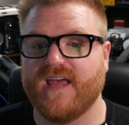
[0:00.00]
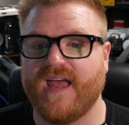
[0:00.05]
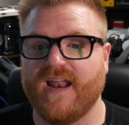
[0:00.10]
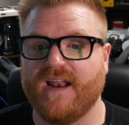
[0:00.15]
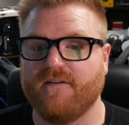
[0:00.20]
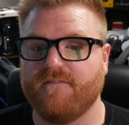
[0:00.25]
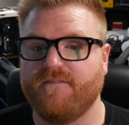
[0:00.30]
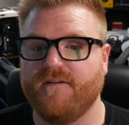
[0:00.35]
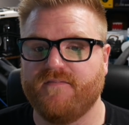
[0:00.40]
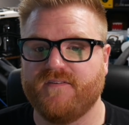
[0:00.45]
and
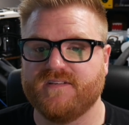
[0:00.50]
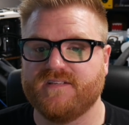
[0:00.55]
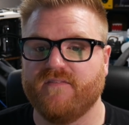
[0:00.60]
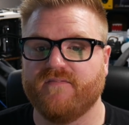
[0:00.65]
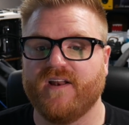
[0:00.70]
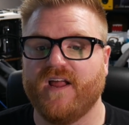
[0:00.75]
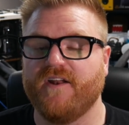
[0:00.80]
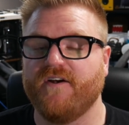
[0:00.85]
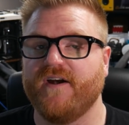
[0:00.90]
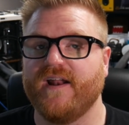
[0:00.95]
a
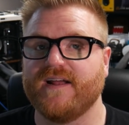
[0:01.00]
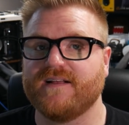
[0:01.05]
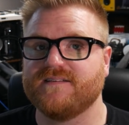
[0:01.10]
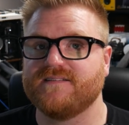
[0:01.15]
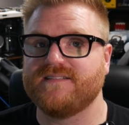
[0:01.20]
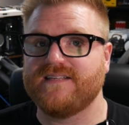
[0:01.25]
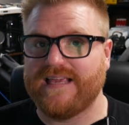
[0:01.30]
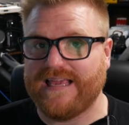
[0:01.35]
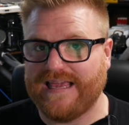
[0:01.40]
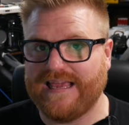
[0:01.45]
5700
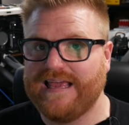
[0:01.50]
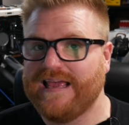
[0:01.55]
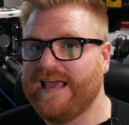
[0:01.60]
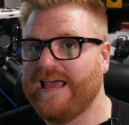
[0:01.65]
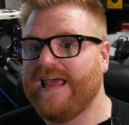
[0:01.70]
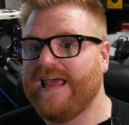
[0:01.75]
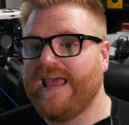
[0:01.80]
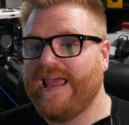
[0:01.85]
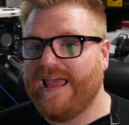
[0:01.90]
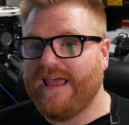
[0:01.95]
XT
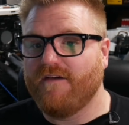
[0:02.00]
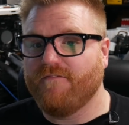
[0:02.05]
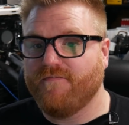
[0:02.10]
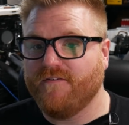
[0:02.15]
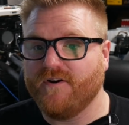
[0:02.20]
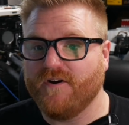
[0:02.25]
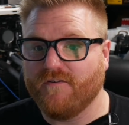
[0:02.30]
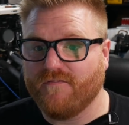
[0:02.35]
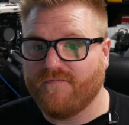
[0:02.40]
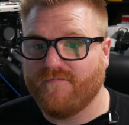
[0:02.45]

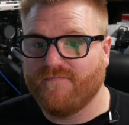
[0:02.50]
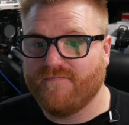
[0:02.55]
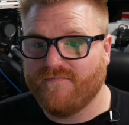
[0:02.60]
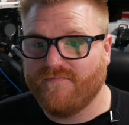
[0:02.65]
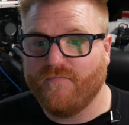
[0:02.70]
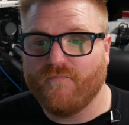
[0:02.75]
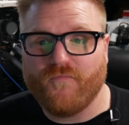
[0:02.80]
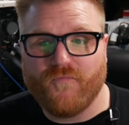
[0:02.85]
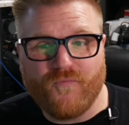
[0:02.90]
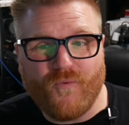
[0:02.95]
for
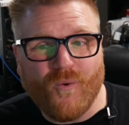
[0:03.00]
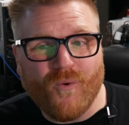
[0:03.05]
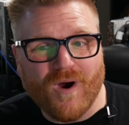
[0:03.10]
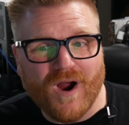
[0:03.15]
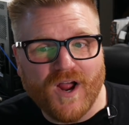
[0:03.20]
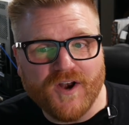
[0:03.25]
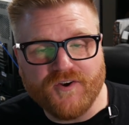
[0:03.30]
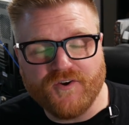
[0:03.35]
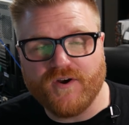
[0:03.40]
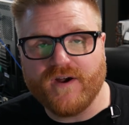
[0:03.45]

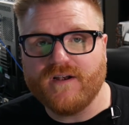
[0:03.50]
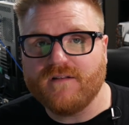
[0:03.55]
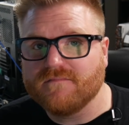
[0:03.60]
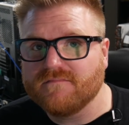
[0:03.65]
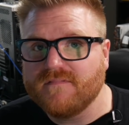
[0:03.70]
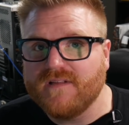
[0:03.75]
400.